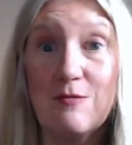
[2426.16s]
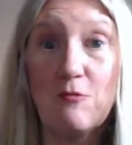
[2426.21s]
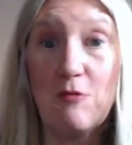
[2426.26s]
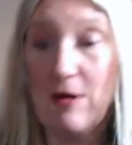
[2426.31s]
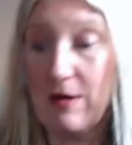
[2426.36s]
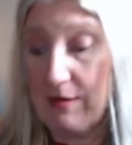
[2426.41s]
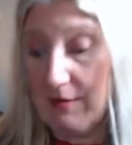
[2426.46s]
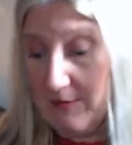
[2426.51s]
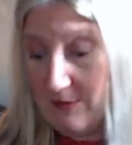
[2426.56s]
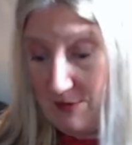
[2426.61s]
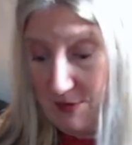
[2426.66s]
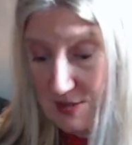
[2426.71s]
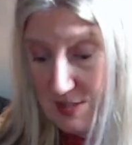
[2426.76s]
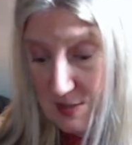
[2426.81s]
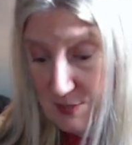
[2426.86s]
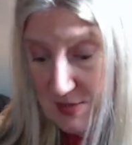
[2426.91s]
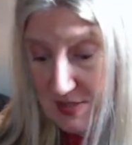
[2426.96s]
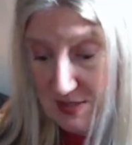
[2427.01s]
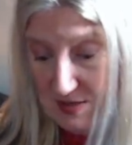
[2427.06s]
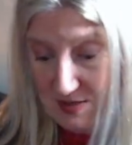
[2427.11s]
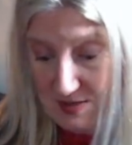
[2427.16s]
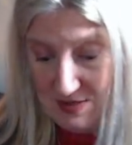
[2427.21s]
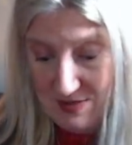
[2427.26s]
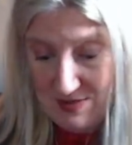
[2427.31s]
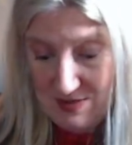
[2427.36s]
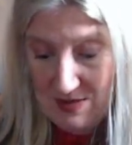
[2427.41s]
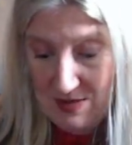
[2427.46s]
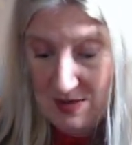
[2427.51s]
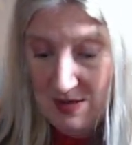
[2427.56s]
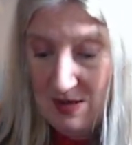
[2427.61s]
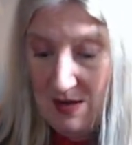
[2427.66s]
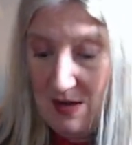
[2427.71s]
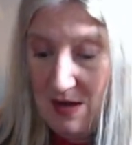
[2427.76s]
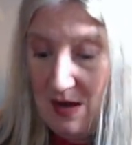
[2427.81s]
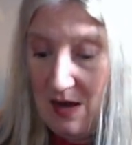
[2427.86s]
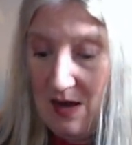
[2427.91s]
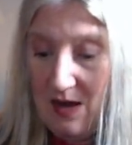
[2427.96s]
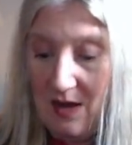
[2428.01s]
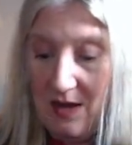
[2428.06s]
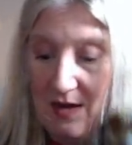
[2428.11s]
ready for it to be done.
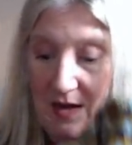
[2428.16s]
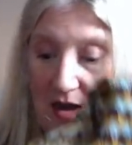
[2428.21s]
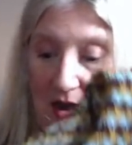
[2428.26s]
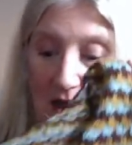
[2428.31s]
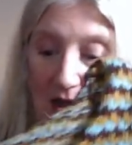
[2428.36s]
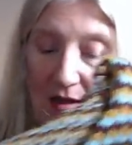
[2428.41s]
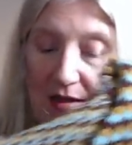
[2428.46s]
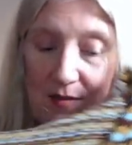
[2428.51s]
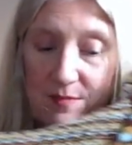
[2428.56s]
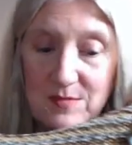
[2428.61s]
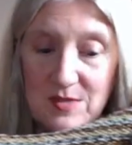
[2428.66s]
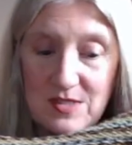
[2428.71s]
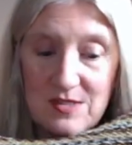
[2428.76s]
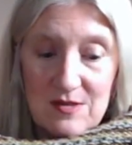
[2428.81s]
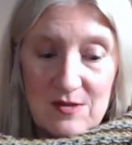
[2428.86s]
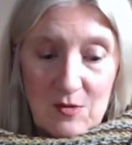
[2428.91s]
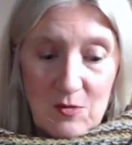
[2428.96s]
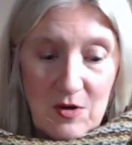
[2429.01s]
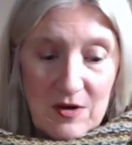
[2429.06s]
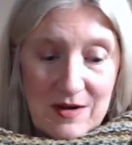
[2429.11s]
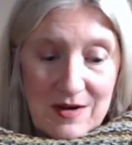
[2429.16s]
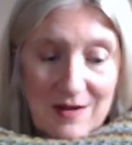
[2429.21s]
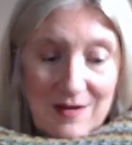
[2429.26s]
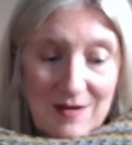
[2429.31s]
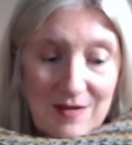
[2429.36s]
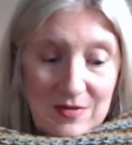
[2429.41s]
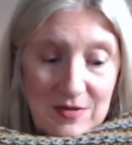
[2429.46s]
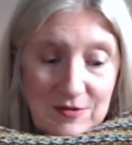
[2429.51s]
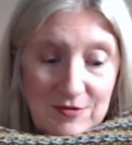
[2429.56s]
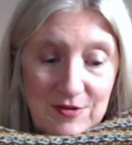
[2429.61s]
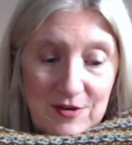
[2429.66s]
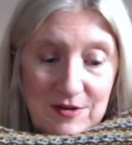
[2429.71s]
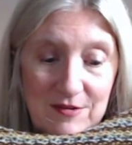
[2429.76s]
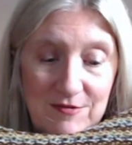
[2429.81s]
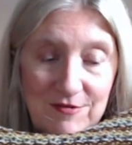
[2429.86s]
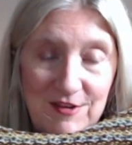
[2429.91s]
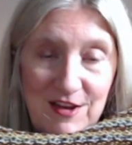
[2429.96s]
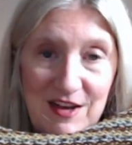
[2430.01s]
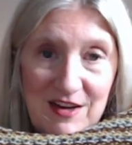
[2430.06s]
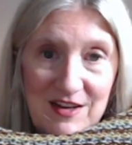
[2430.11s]
Uh, I am still working on the
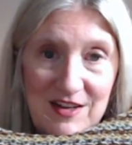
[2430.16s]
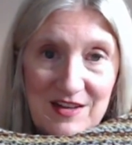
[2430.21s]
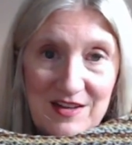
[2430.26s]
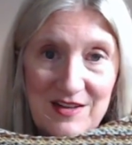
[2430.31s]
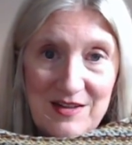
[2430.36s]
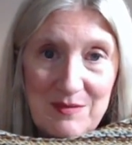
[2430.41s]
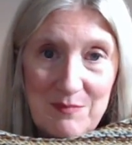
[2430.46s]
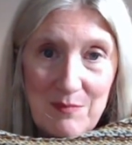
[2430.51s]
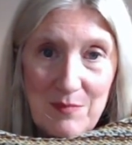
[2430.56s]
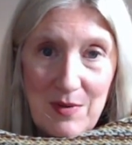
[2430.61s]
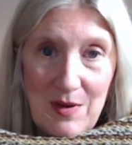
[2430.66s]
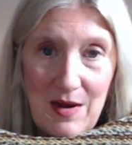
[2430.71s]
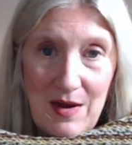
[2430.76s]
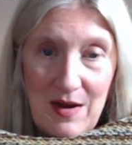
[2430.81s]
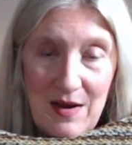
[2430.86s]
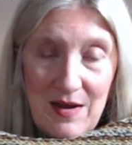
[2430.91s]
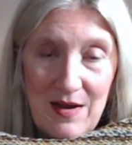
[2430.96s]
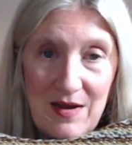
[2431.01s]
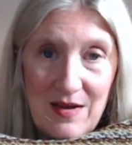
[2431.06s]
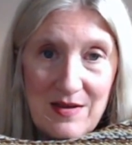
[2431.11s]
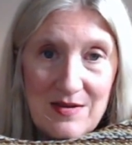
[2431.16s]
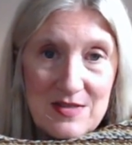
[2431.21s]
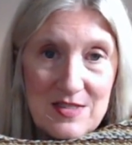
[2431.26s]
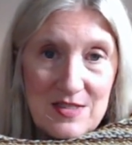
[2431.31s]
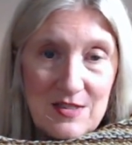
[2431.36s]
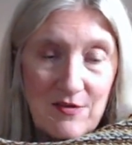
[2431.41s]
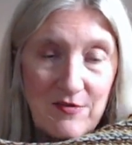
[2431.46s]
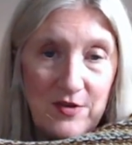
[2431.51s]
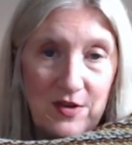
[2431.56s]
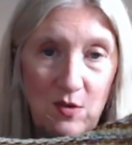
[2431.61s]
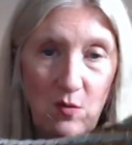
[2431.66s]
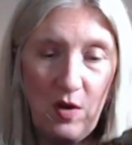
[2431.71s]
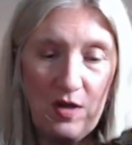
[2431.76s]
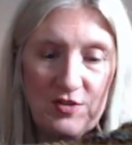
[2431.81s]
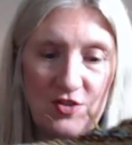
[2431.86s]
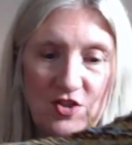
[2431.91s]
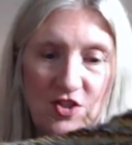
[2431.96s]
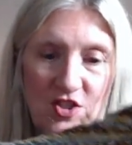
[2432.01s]
Funfetti by Sylvia Watts